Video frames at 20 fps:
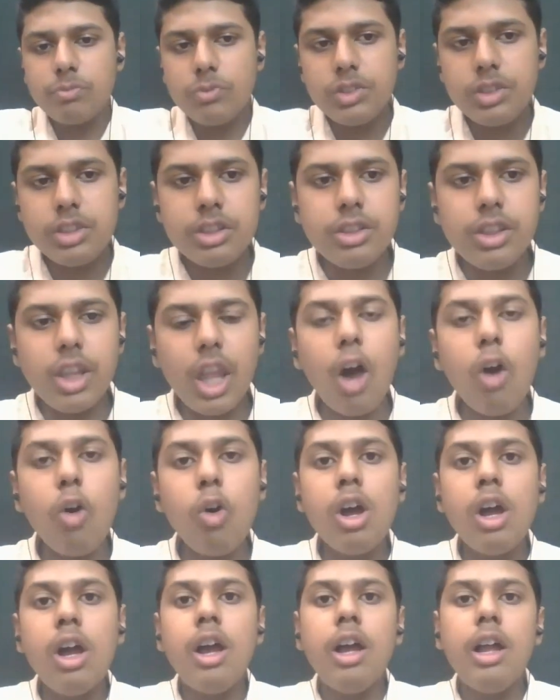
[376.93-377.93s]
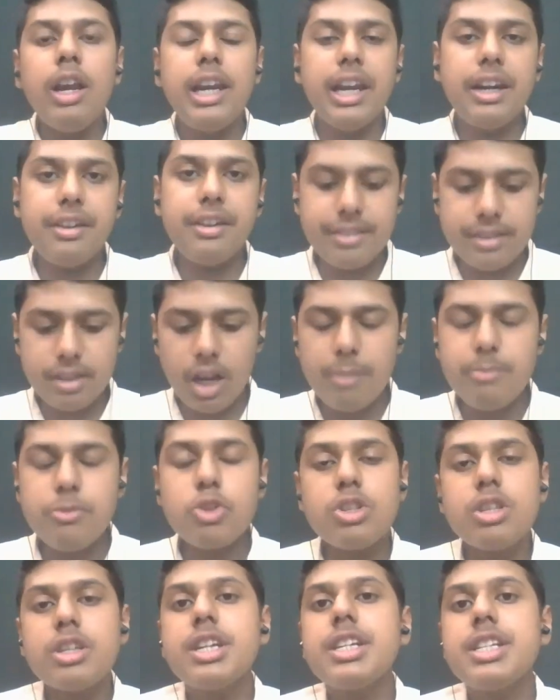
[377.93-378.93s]
Now let us come to
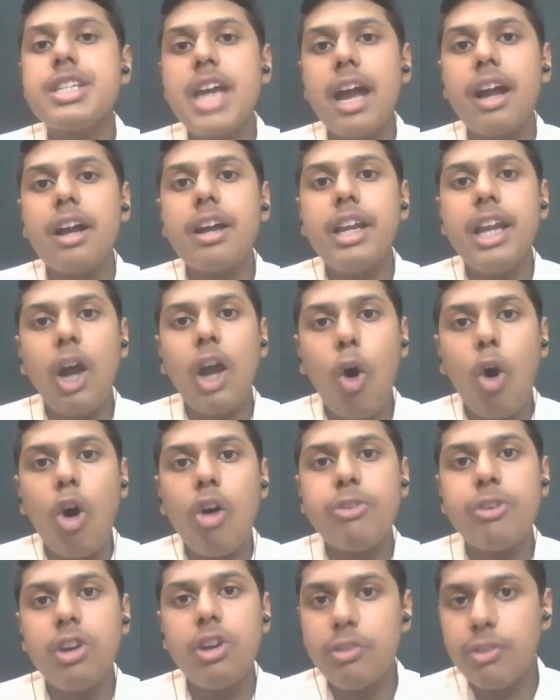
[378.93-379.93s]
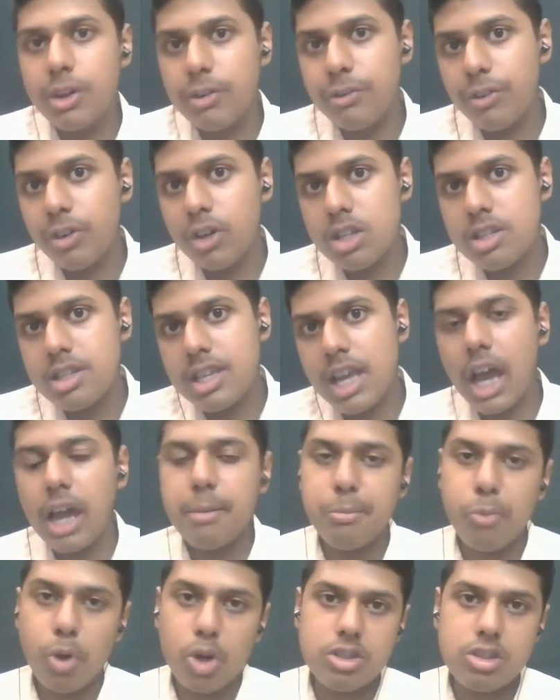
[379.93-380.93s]
the category of liverworts and
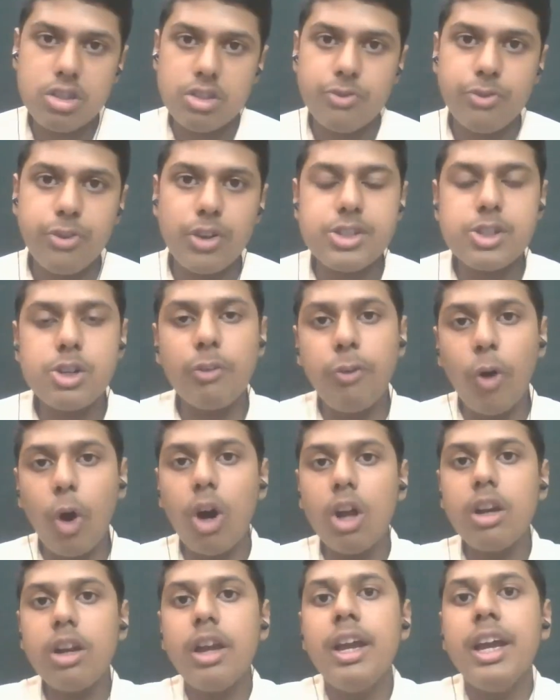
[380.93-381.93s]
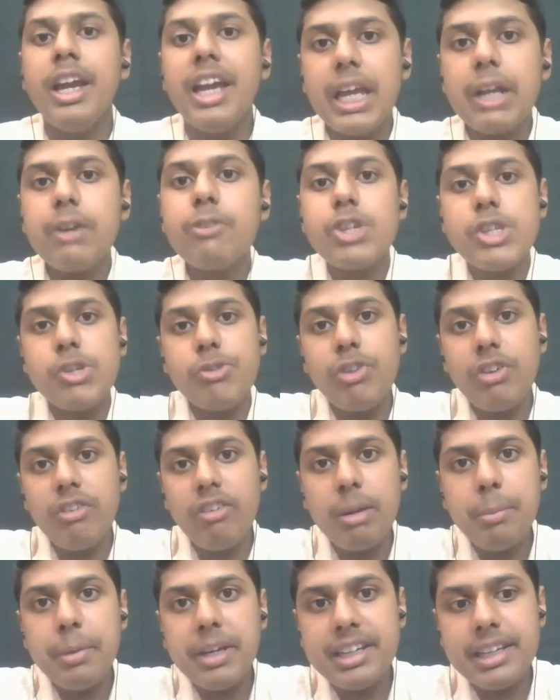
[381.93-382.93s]
mosses. First of all, in which we will
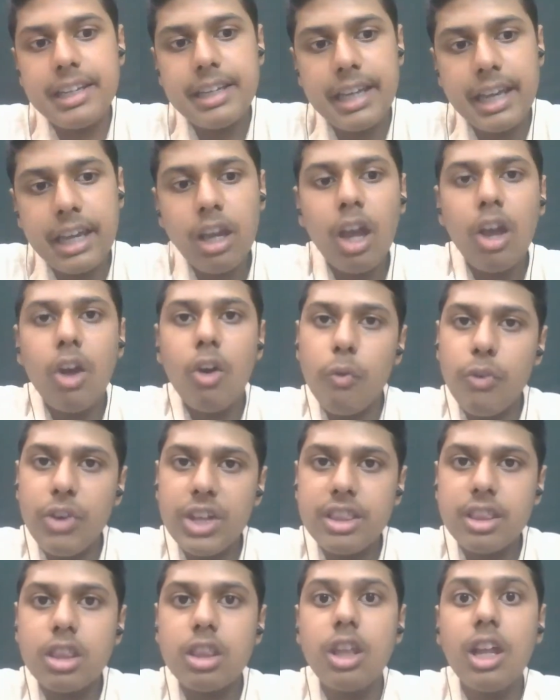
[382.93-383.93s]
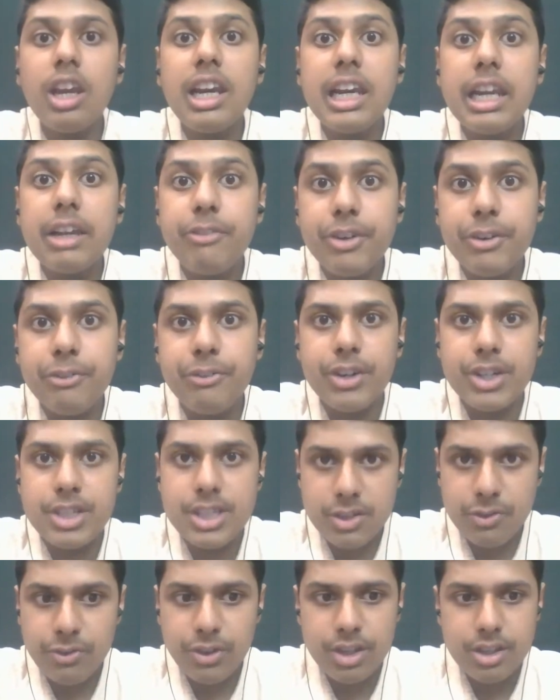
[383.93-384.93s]
be dealing with the
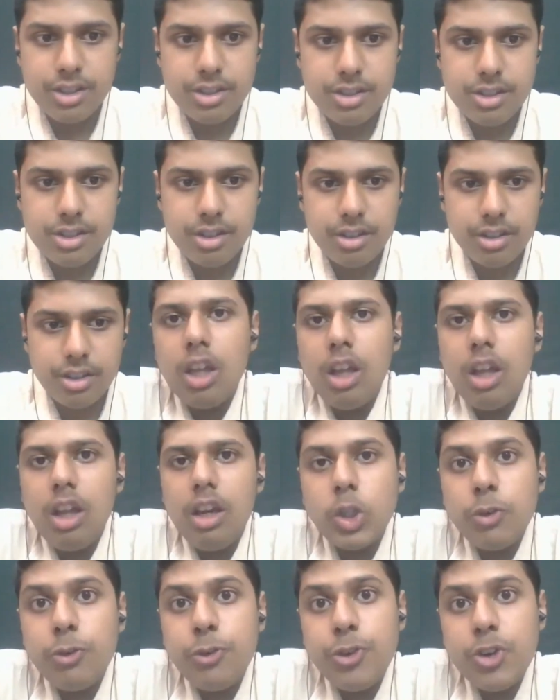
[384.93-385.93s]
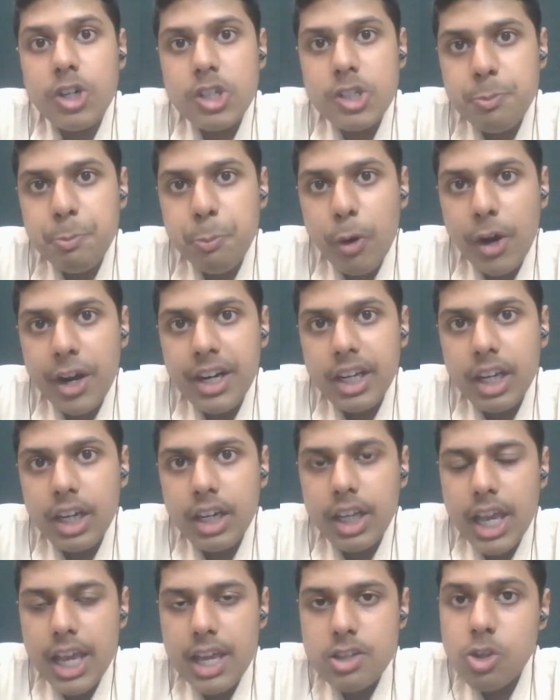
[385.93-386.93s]
liverworts first. Now the first point
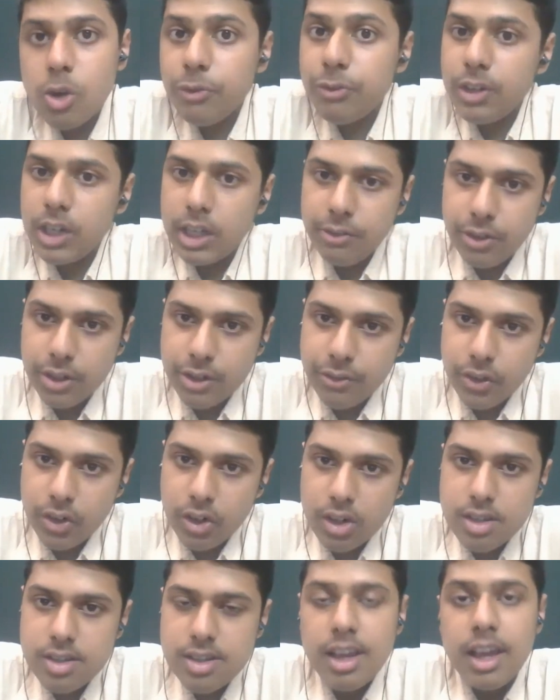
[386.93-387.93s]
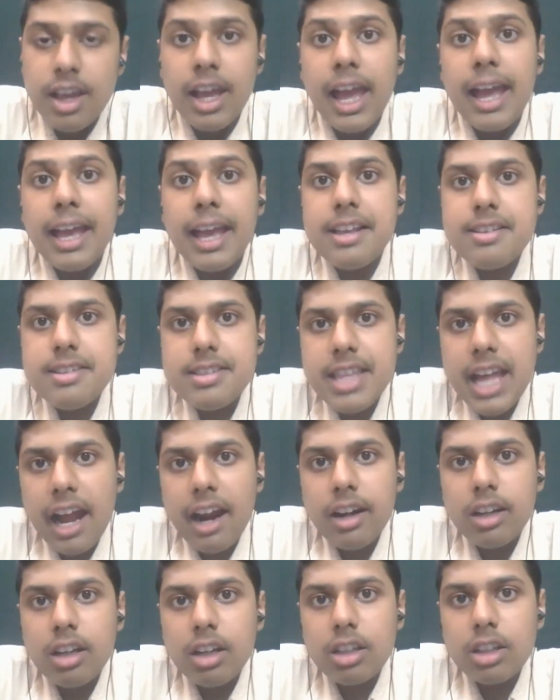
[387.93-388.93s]
in case of liverworts is
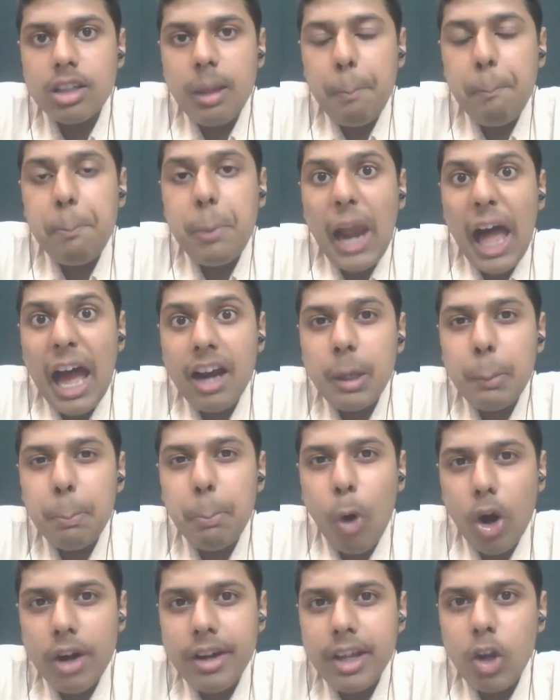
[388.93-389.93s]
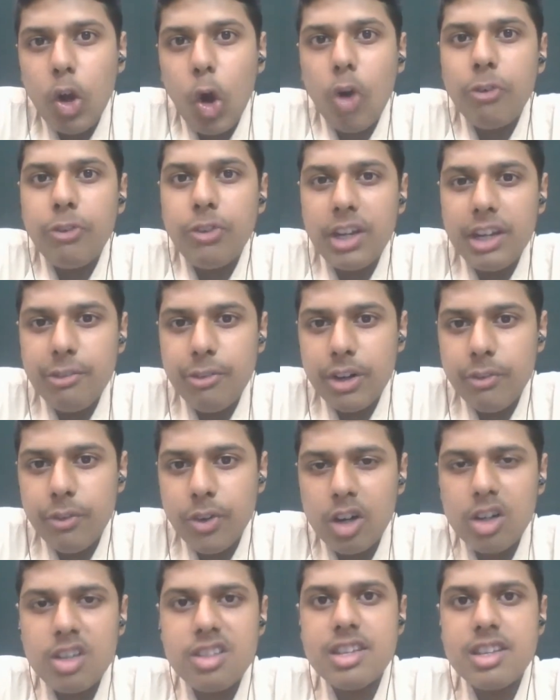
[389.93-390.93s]
that the plant body of
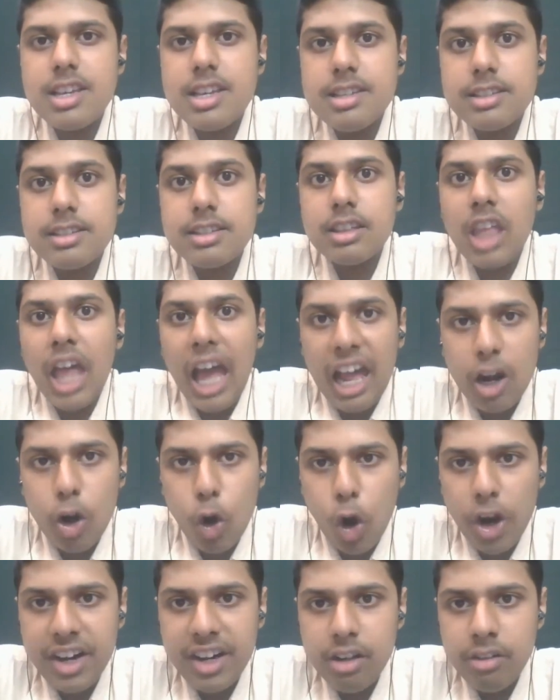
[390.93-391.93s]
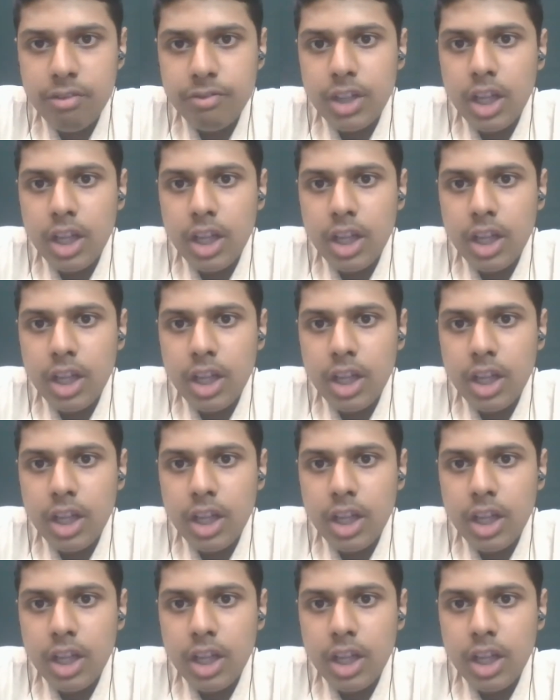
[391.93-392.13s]
liverworts is thalloid,